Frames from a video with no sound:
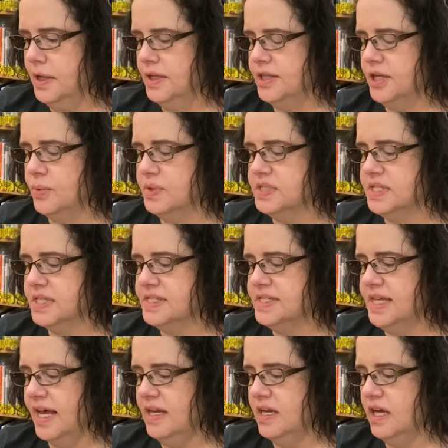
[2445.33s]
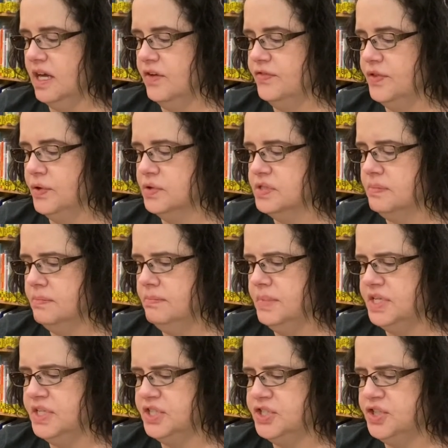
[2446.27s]
There was a set of those
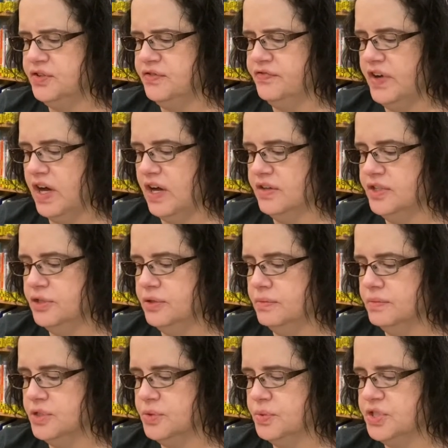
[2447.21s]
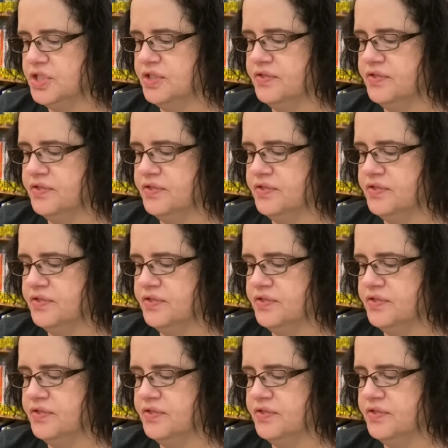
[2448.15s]
miniature volumes which